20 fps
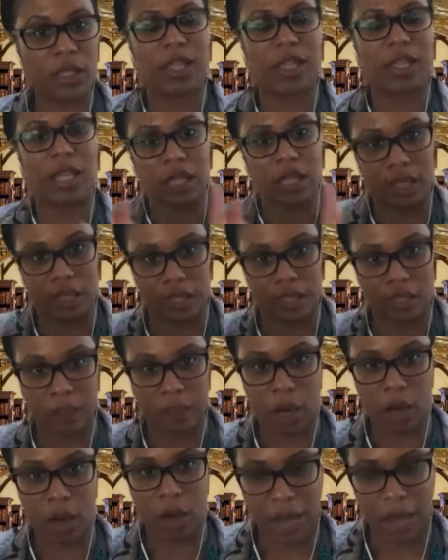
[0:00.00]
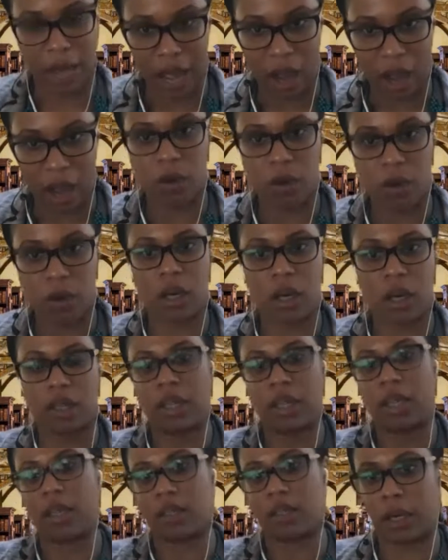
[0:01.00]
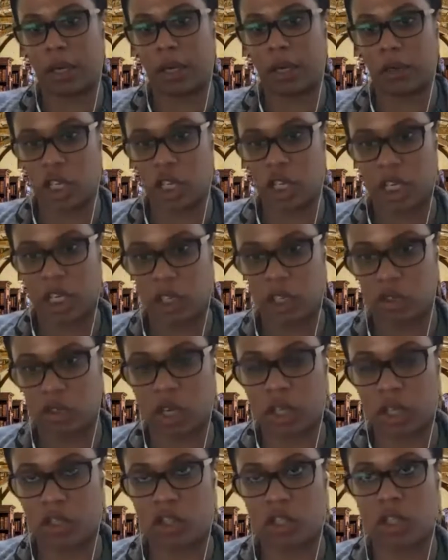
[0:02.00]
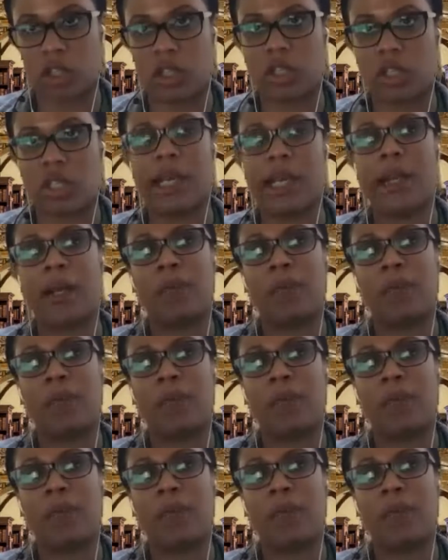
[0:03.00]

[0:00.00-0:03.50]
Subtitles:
I think that this is about power, and I think it's about changing structures.